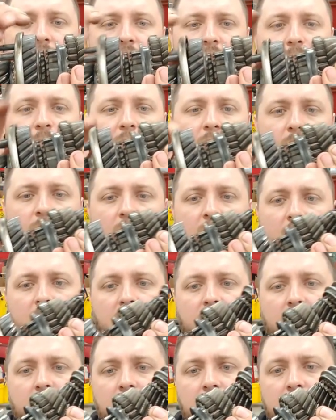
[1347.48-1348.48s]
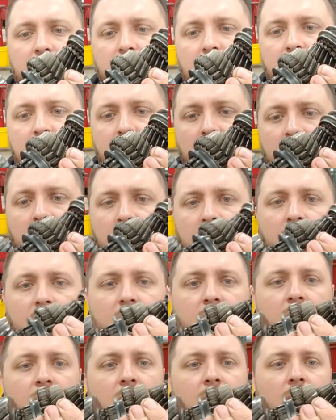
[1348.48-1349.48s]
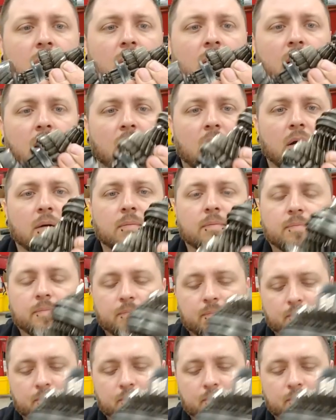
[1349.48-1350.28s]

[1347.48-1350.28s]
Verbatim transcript: it's been monkeyed with. Um,